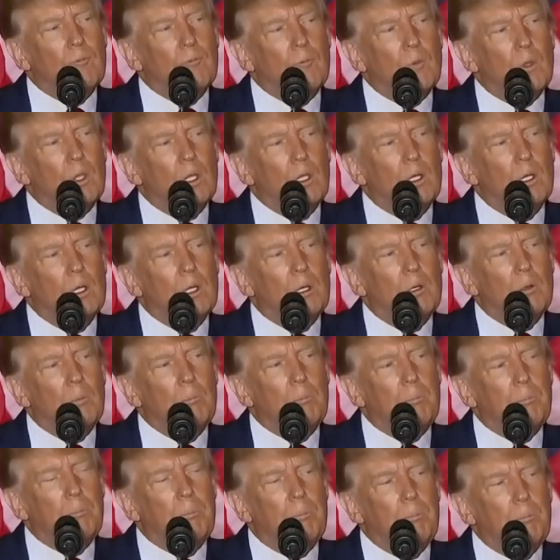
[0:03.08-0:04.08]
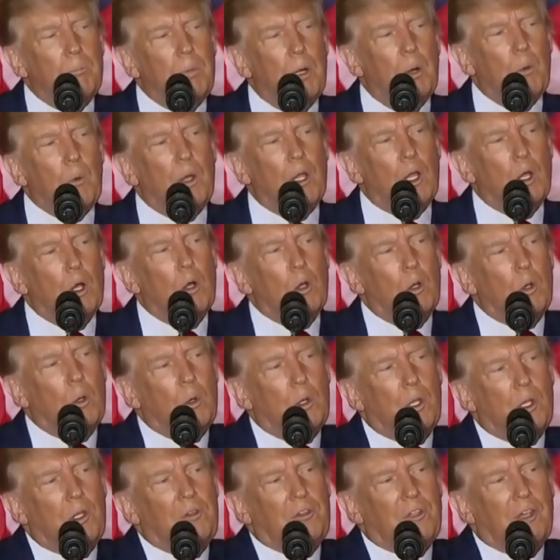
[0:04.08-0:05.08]
now Trump has announced
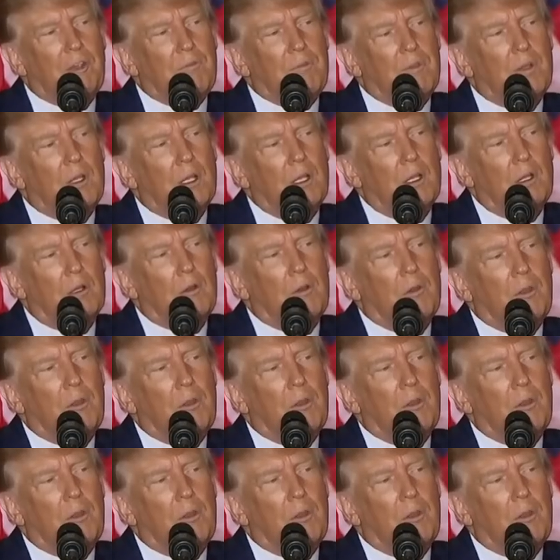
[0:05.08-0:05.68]
that he's running